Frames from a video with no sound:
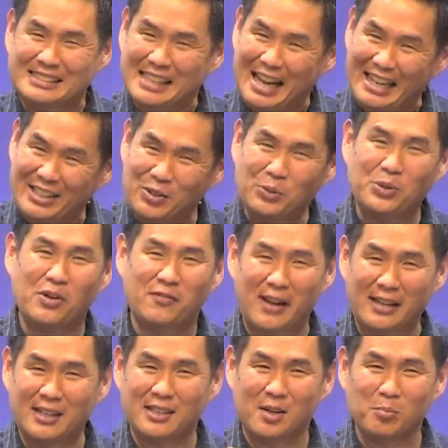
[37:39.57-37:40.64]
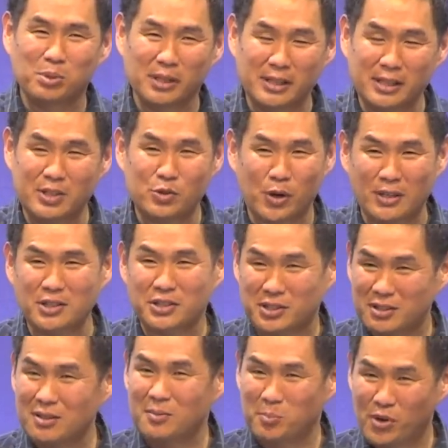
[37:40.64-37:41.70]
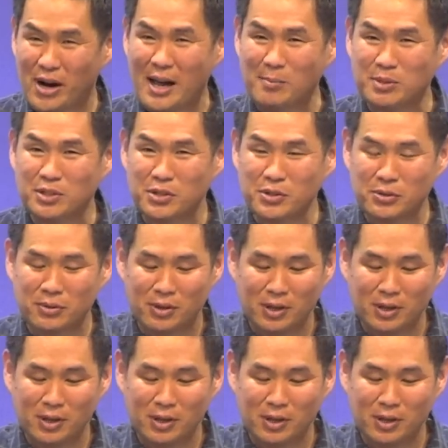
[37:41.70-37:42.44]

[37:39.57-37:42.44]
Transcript: I don't know if I could completely trust her, perhaps too.